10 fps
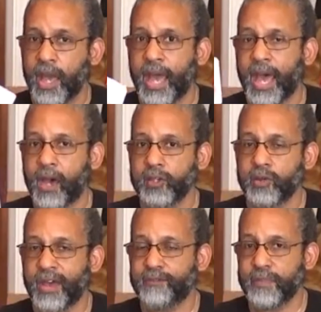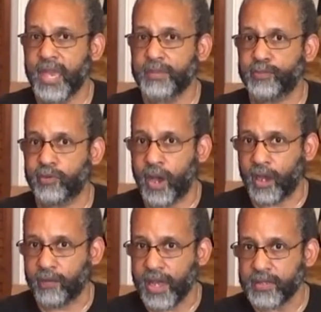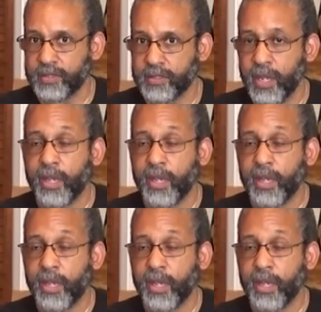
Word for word: how you have made progress,